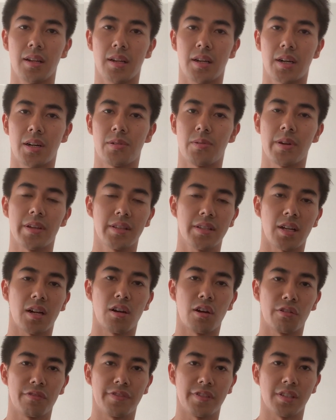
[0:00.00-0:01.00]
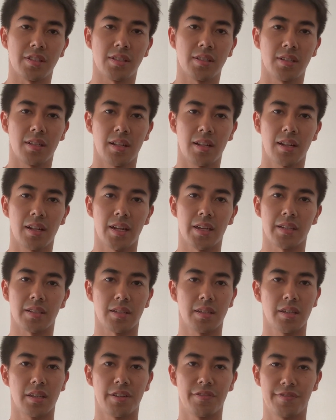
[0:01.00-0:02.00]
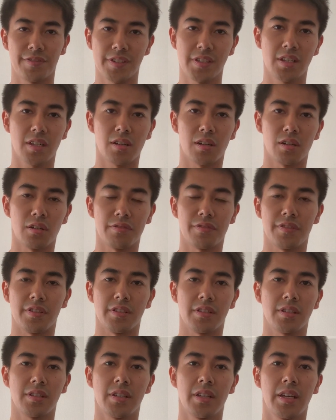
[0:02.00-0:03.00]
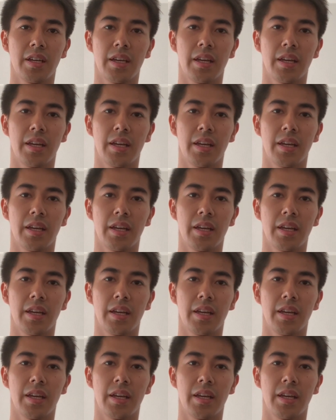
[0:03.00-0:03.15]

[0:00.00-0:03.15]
a rental office, like a physical office,